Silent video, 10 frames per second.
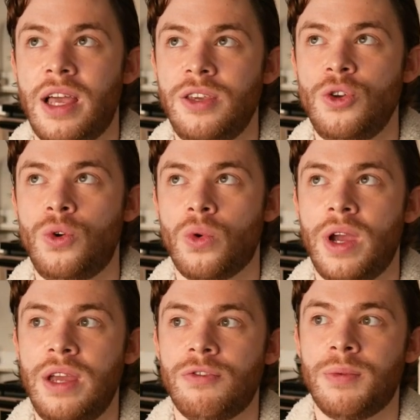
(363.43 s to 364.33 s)
like
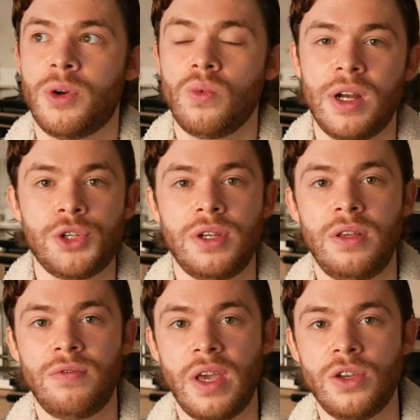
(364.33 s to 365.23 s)
Ukraine from a Russian
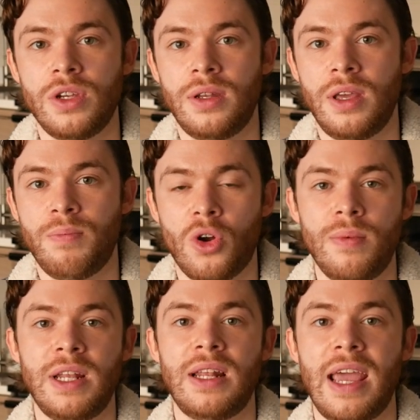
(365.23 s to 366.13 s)
invasion, a
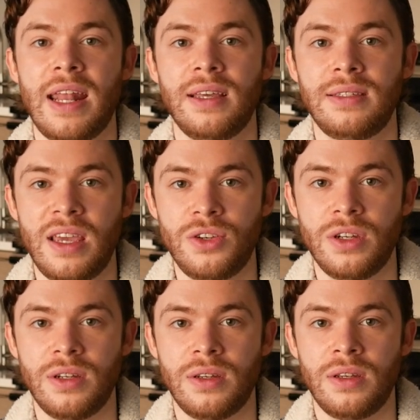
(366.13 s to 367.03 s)
permanent
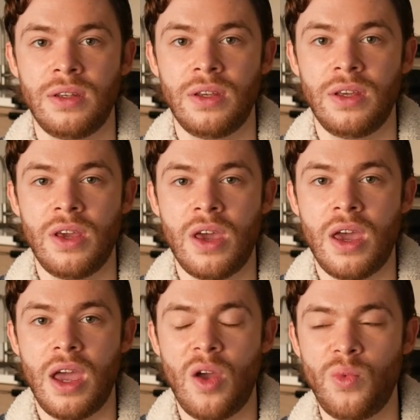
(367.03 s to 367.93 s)
annexation,
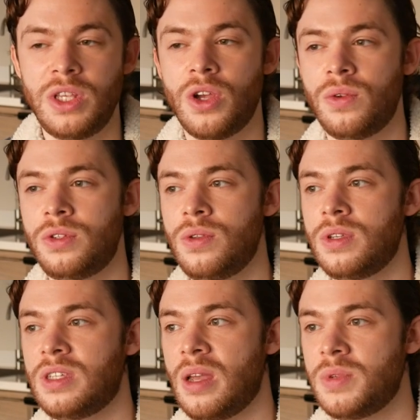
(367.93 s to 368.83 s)
and we don't do the
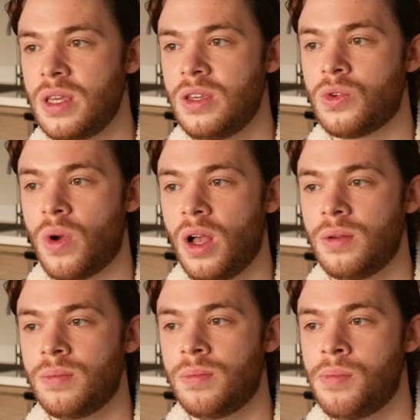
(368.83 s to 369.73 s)
same to Israel,
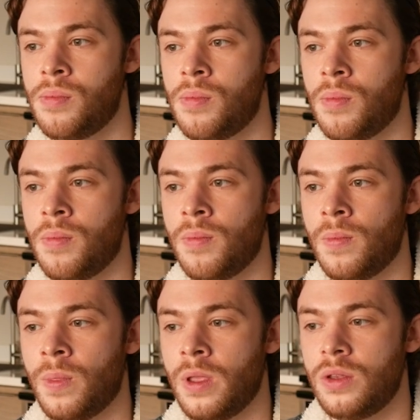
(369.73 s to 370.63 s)

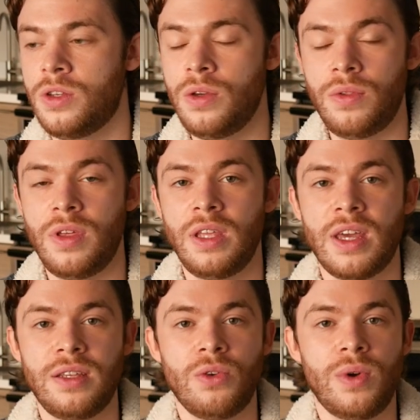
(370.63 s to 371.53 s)
do you think
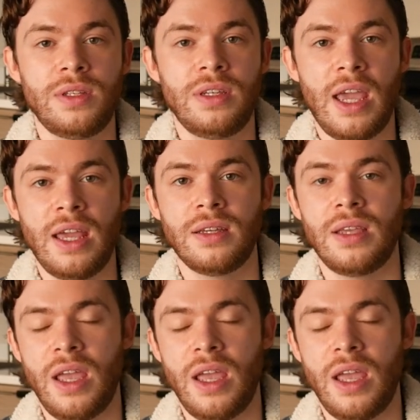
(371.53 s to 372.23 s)
that is going to gain us